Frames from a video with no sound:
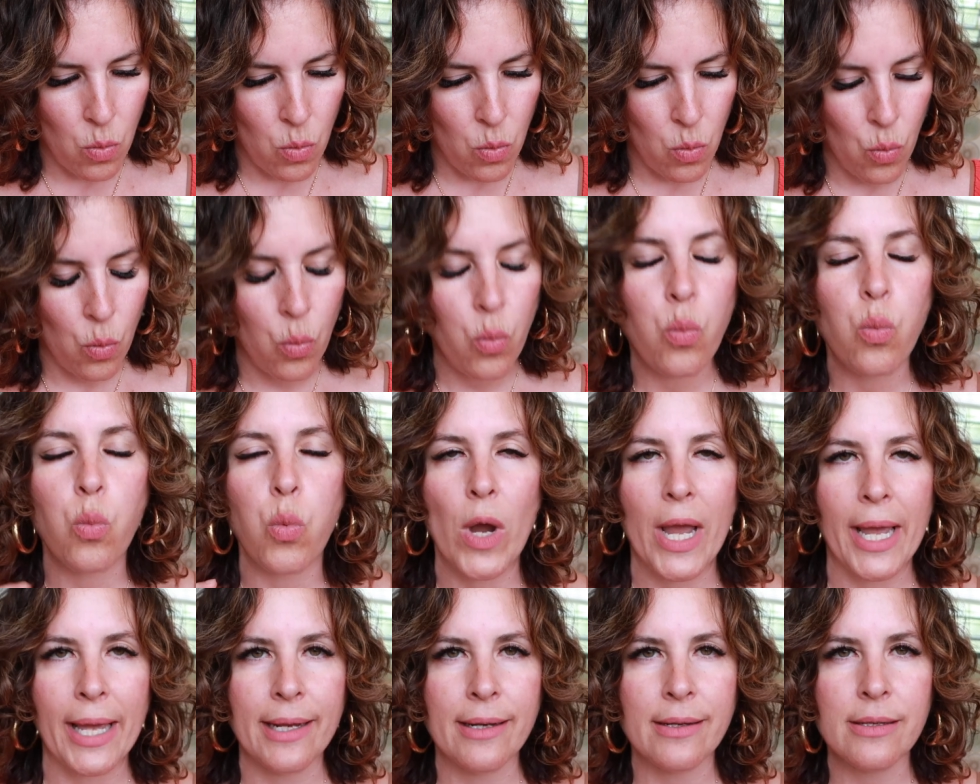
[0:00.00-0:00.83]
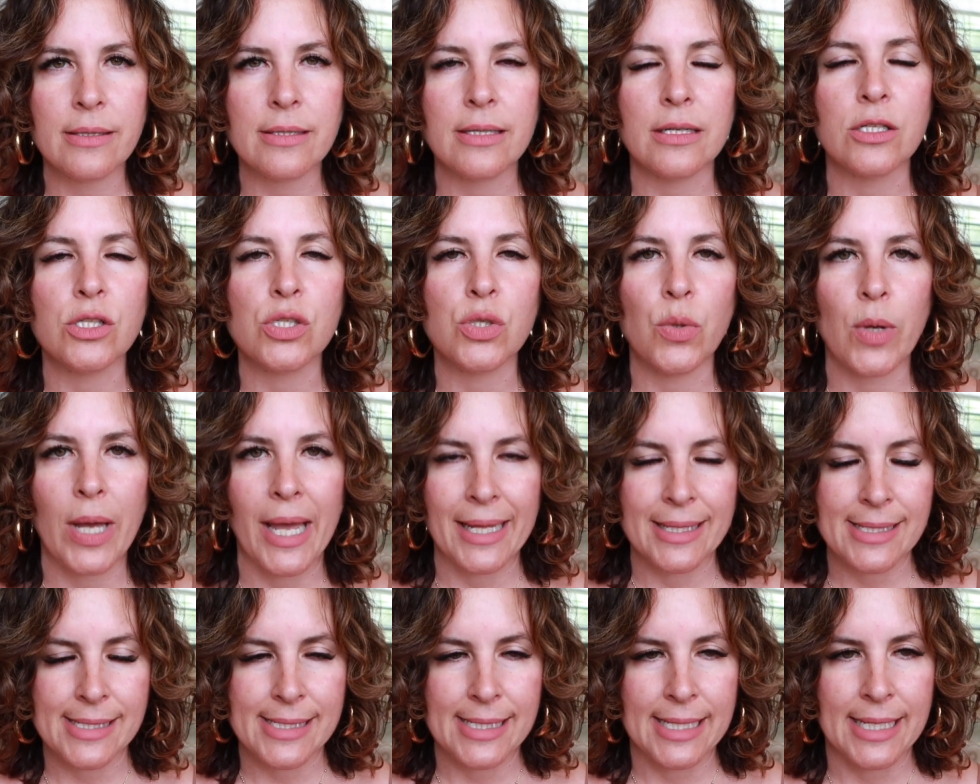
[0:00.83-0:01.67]
went to
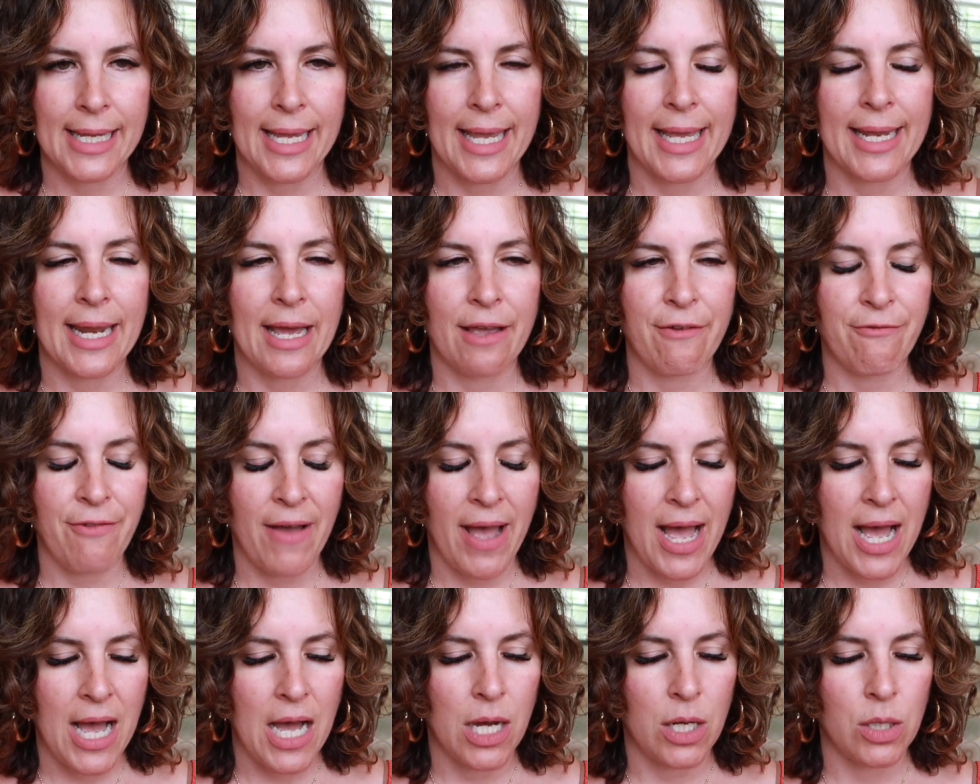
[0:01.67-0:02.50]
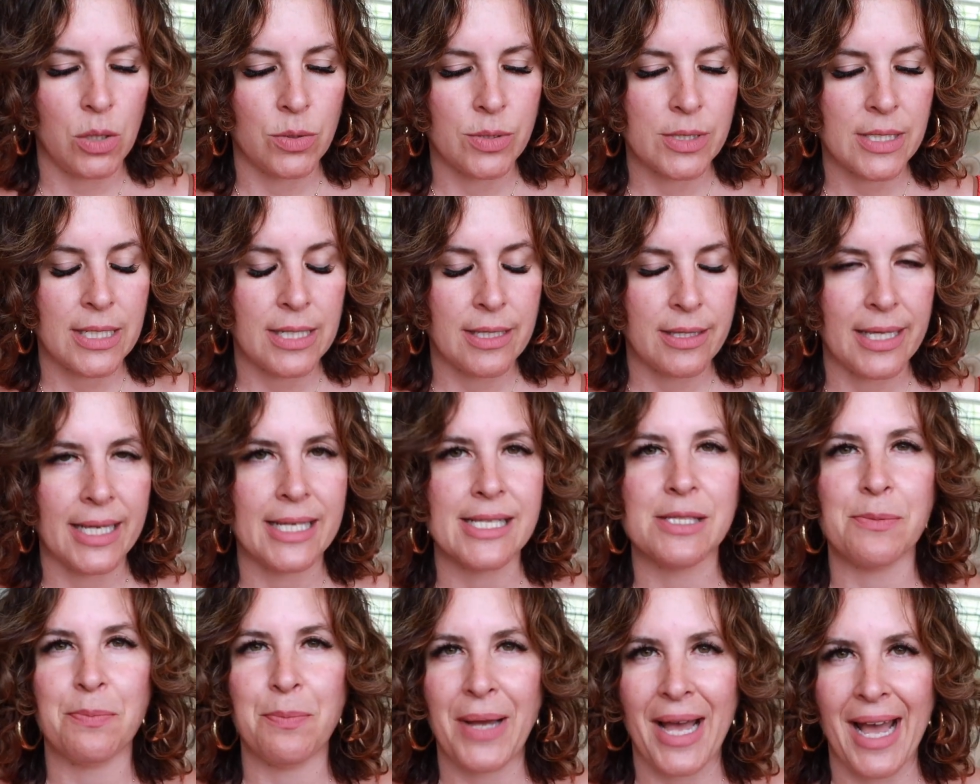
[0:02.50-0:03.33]
Etsy and I found
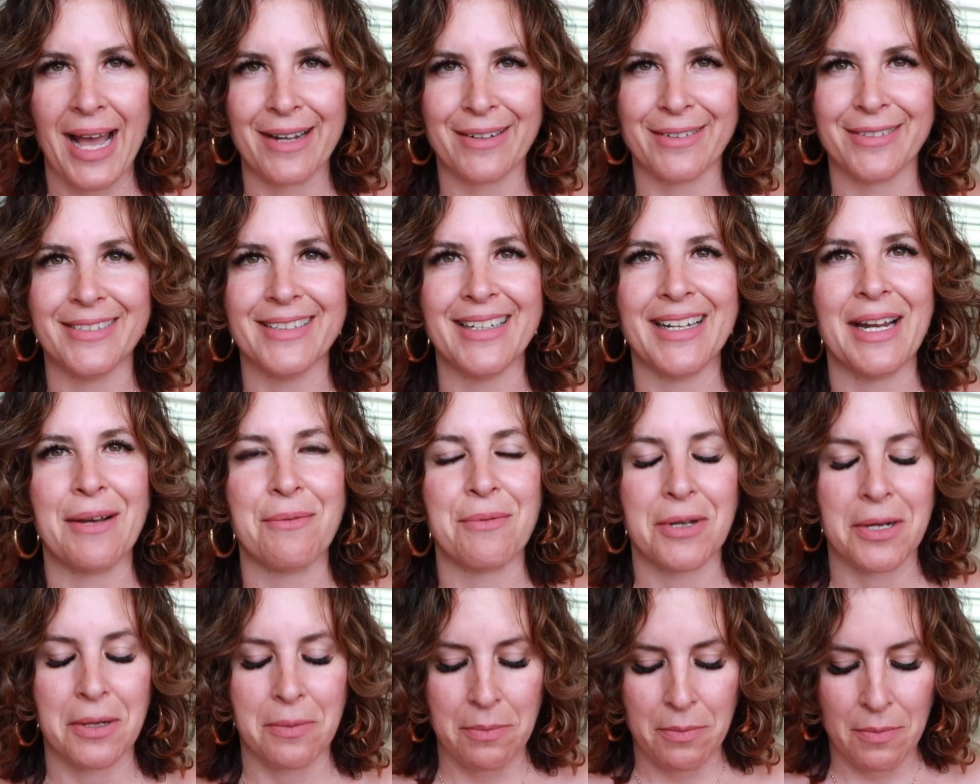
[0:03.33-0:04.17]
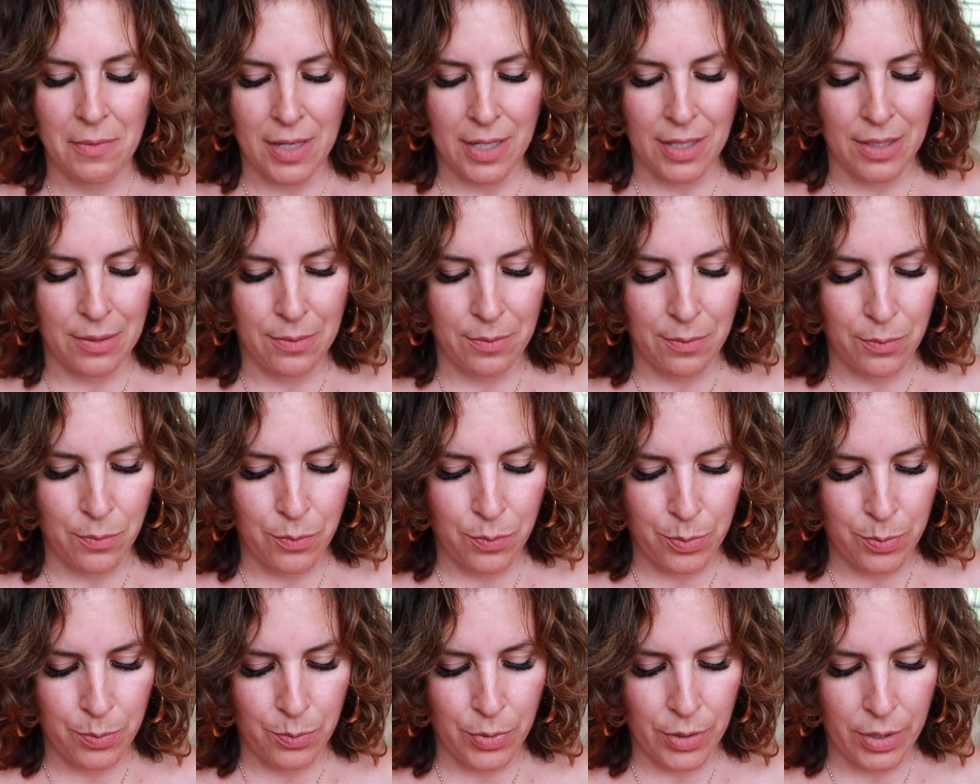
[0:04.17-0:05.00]
this pattern, and I'm gonna
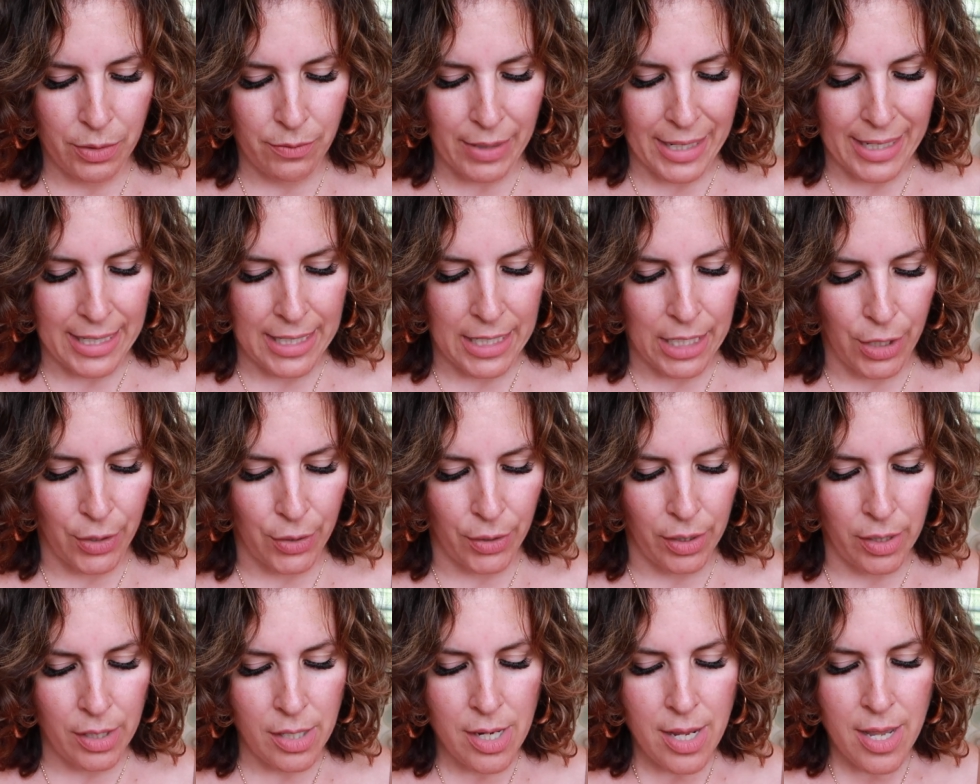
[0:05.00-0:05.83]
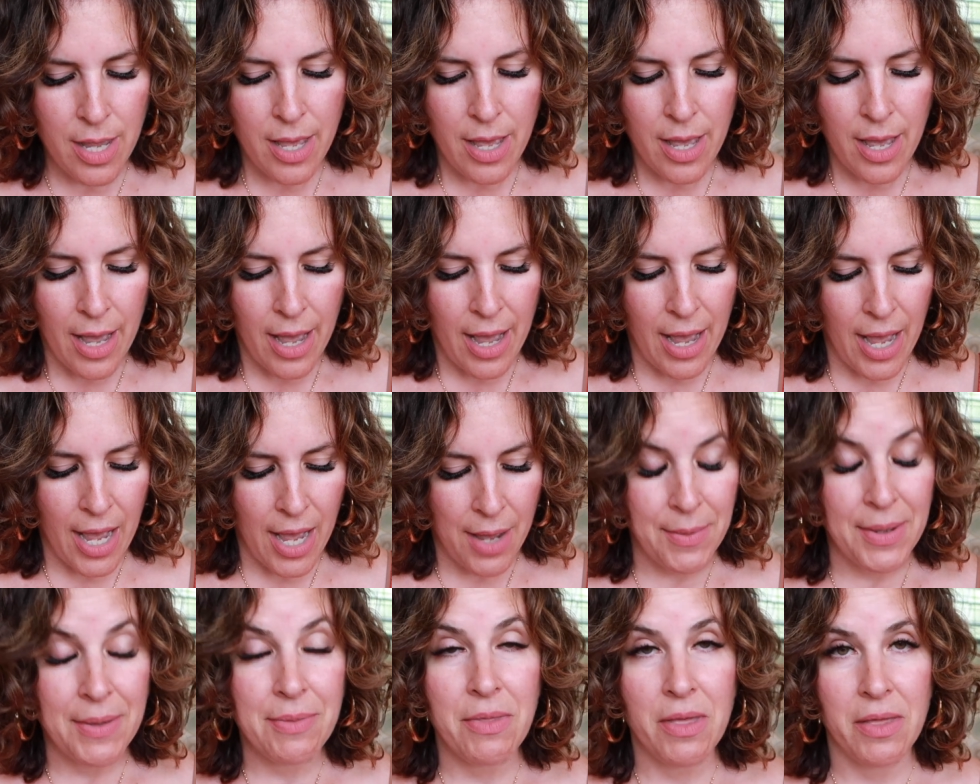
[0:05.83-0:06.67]
put it right here,
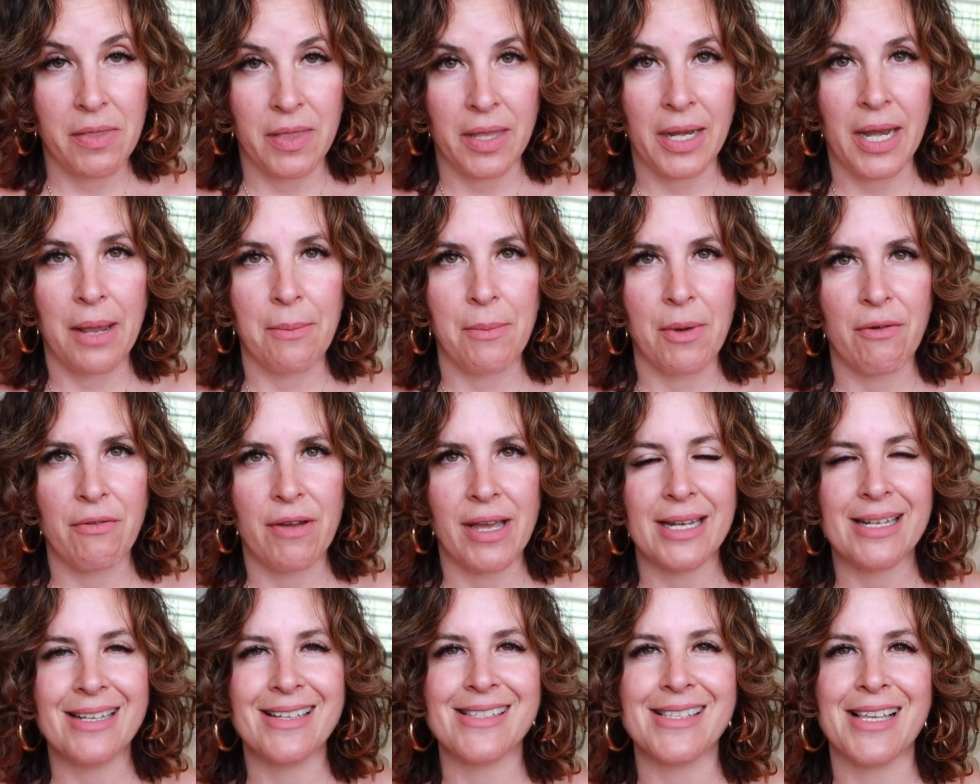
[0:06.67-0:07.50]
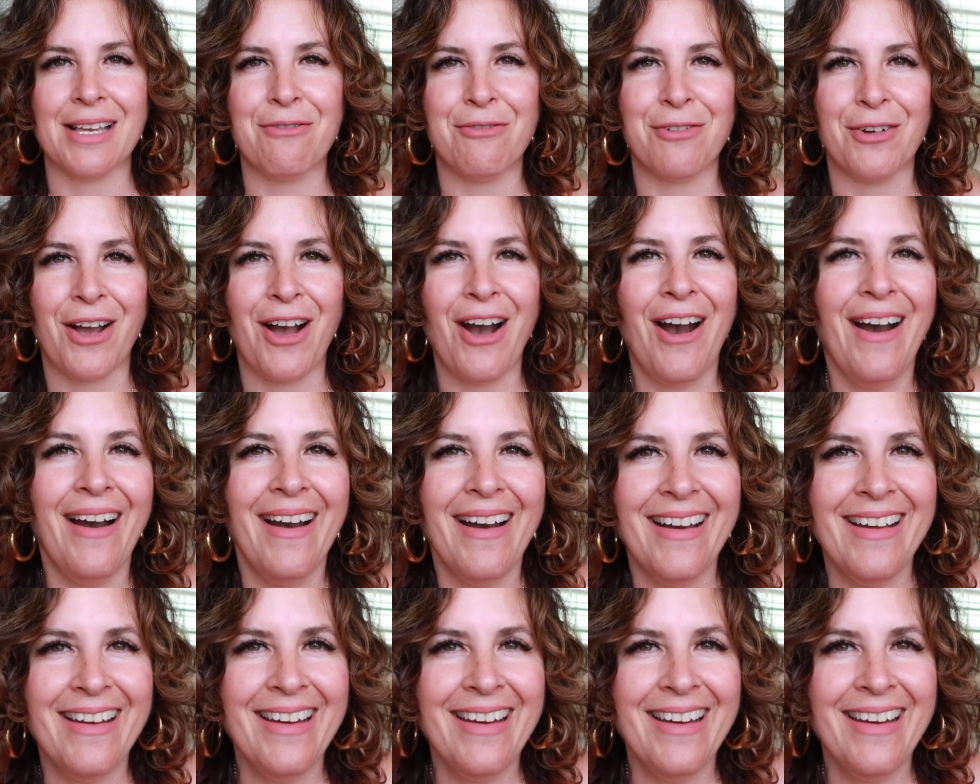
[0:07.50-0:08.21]
and then the name of it because I forgot.